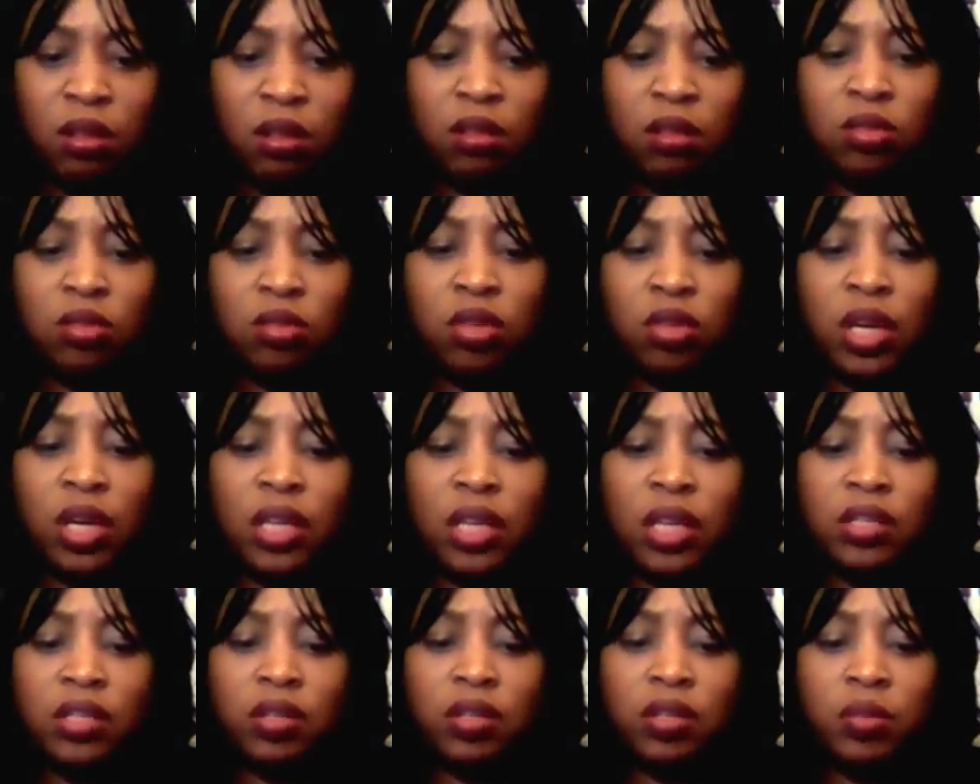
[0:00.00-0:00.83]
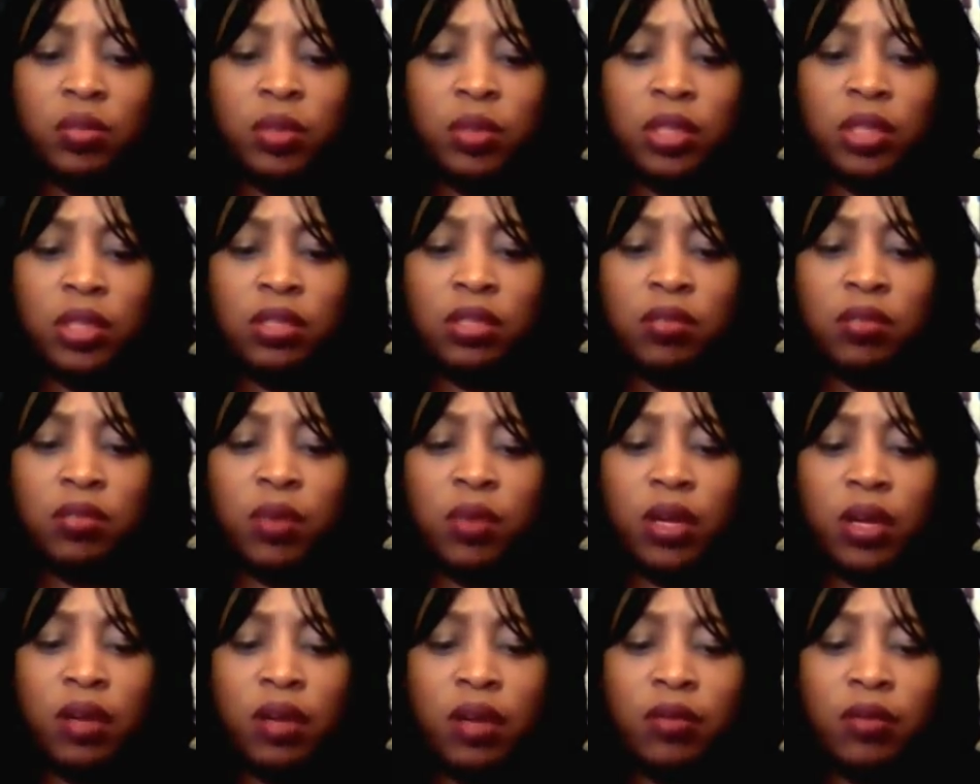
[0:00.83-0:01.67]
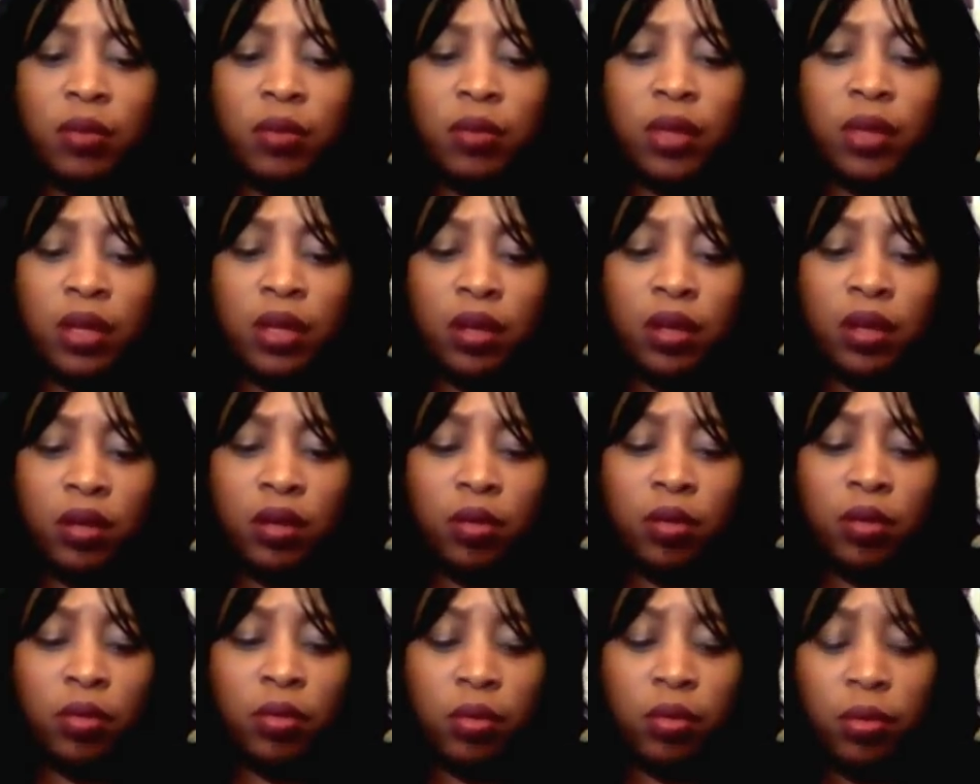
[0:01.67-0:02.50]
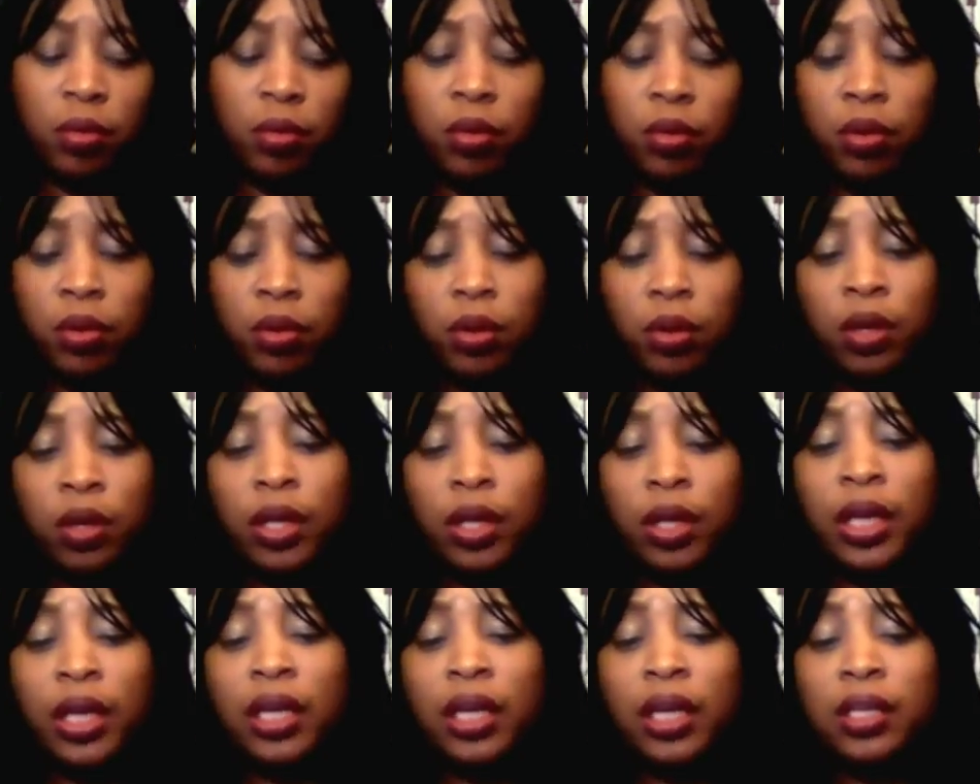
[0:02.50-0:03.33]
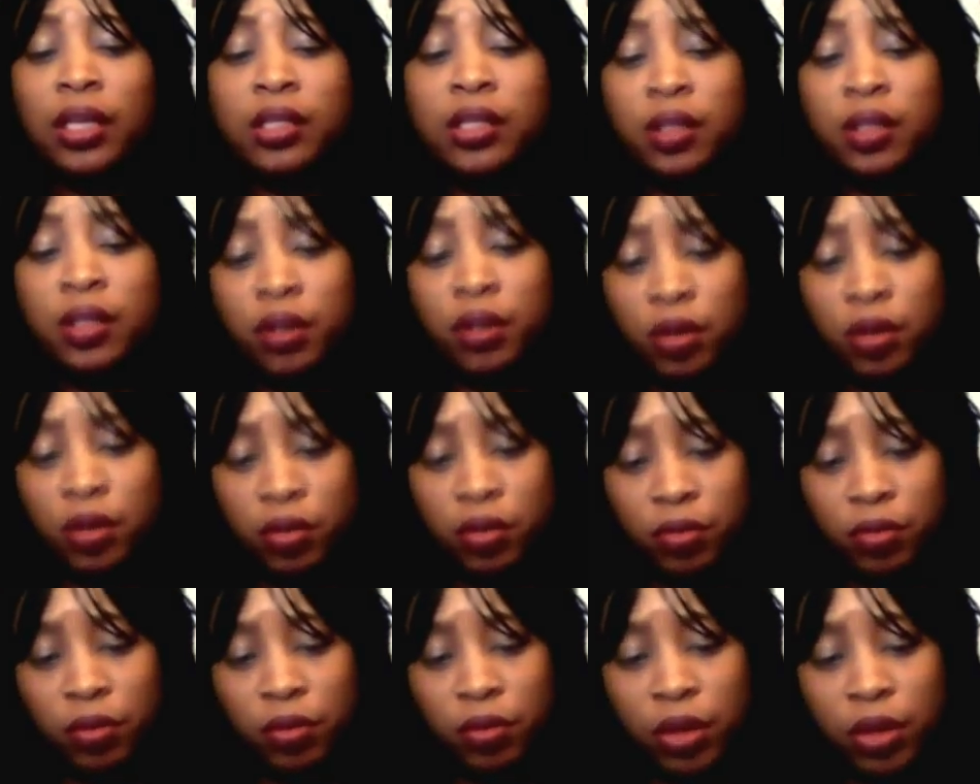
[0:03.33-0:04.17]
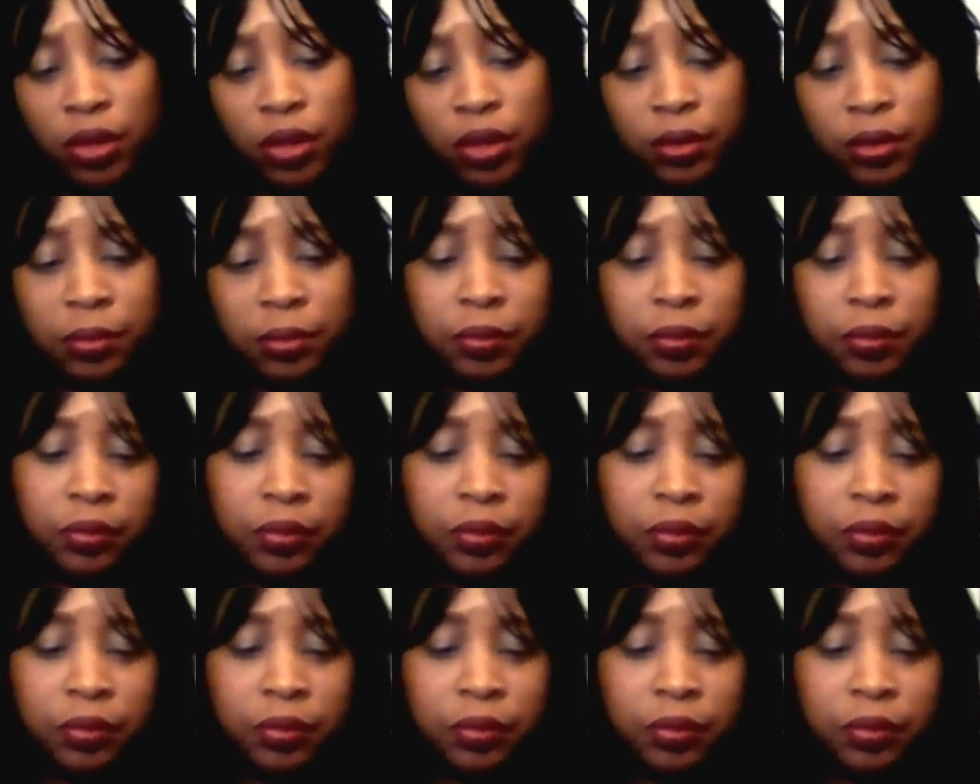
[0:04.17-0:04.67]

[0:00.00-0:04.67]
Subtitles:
Tricycle pieces went everywhere. He took off running.